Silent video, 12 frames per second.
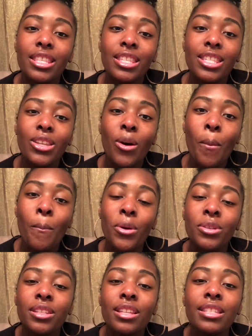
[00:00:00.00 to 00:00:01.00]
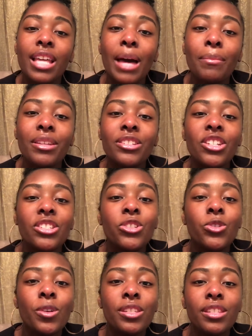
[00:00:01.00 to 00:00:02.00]
So most of the time I just
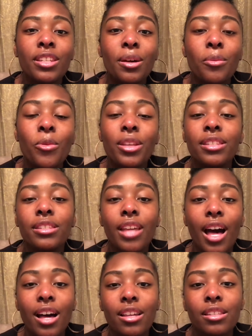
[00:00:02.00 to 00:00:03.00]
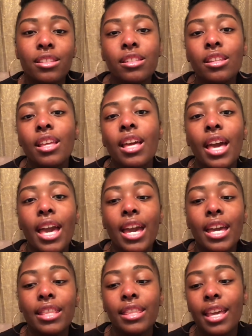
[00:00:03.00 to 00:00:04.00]
dress them with socks,
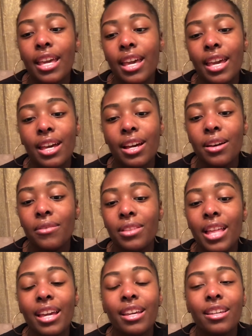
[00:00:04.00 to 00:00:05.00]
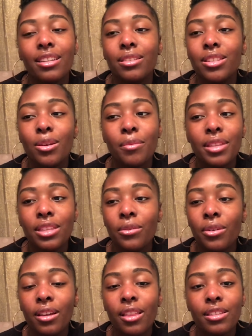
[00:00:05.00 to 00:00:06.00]
and they have like so many
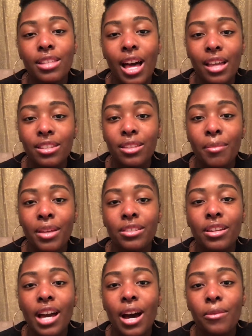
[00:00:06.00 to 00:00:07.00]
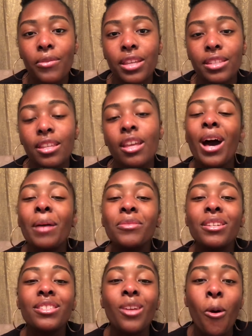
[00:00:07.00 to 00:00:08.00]
different color socks to match their outfits. I'm
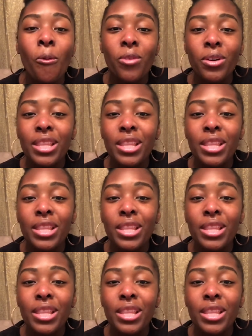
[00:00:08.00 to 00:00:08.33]
just hopeful